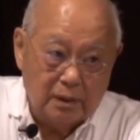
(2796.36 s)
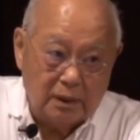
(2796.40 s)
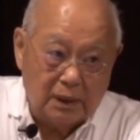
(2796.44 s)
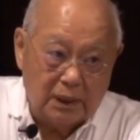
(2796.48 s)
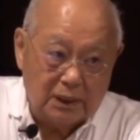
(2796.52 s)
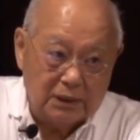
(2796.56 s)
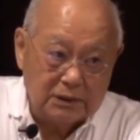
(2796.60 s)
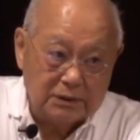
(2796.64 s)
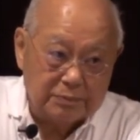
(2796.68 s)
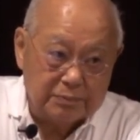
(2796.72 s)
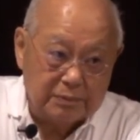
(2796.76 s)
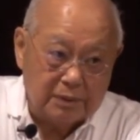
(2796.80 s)

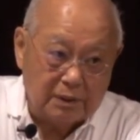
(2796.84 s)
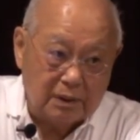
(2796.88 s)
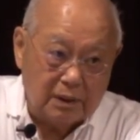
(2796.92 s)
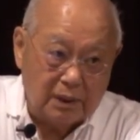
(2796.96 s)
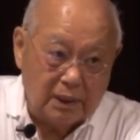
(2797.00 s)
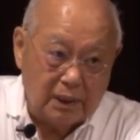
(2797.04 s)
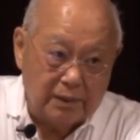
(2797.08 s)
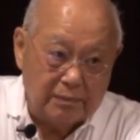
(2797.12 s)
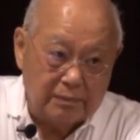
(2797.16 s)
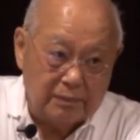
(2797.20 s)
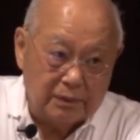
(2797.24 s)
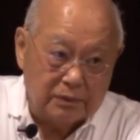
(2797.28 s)
hospital
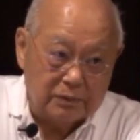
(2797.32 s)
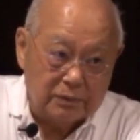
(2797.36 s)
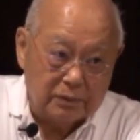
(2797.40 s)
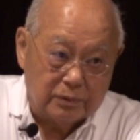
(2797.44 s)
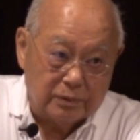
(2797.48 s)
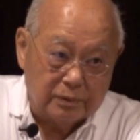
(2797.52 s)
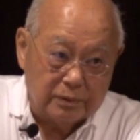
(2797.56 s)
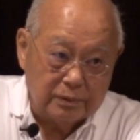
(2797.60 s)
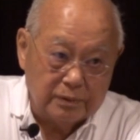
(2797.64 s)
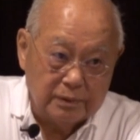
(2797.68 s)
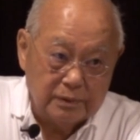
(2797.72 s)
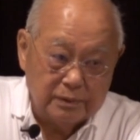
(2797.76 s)

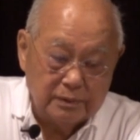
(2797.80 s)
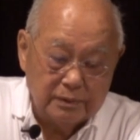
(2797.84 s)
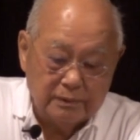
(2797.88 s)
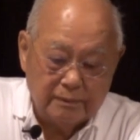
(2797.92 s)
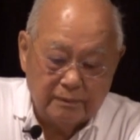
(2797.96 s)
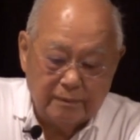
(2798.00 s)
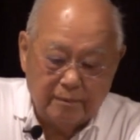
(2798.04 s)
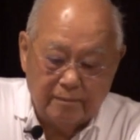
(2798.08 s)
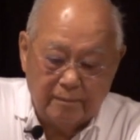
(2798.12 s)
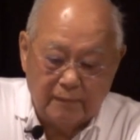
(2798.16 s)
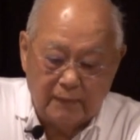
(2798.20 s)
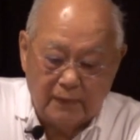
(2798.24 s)
laboratory,
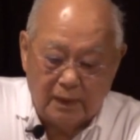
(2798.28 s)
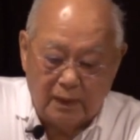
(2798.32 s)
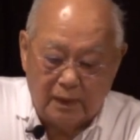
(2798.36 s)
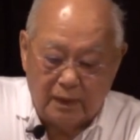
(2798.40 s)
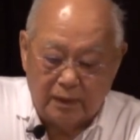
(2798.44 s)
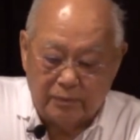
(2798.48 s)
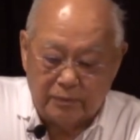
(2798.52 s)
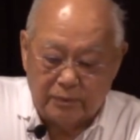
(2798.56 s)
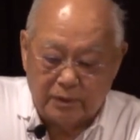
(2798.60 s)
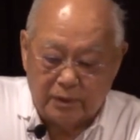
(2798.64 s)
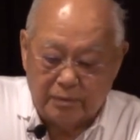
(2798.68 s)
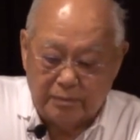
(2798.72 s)

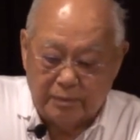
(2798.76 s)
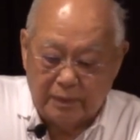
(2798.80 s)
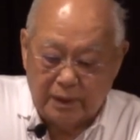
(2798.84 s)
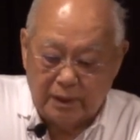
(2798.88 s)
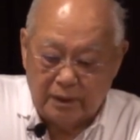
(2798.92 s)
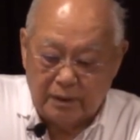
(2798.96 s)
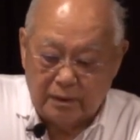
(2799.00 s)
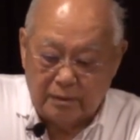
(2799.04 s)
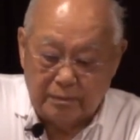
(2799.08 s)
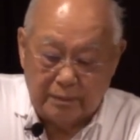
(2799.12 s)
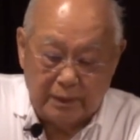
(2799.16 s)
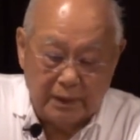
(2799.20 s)
I would have
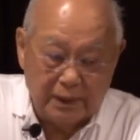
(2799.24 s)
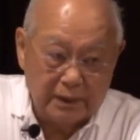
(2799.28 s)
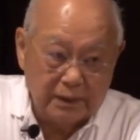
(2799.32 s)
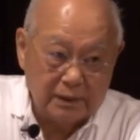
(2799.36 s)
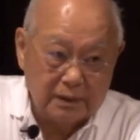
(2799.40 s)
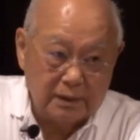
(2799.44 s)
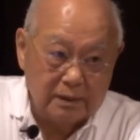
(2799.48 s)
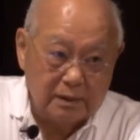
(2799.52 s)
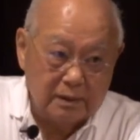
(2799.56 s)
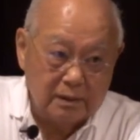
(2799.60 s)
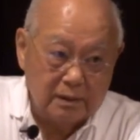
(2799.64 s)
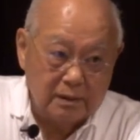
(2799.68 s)
made a medic.